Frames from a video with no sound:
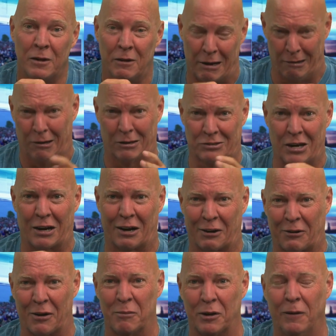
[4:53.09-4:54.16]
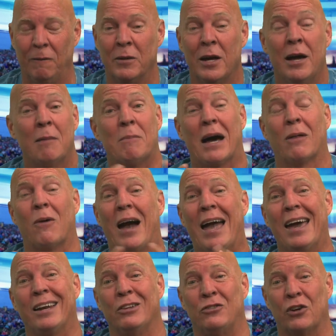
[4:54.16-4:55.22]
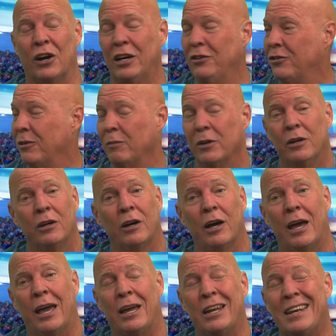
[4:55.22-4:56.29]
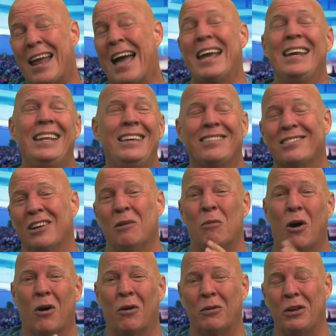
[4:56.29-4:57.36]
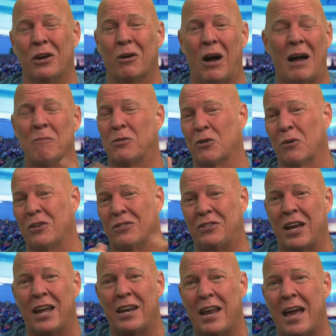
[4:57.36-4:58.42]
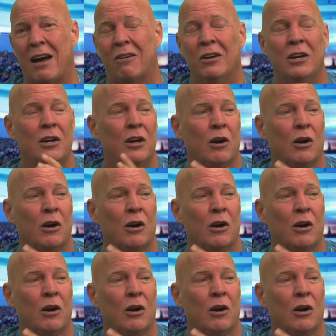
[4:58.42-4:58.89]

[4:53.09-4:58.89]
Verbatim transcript: He looks like a criminal. By the way, I had a judge a 90 some all year, I'm sure he's dead now,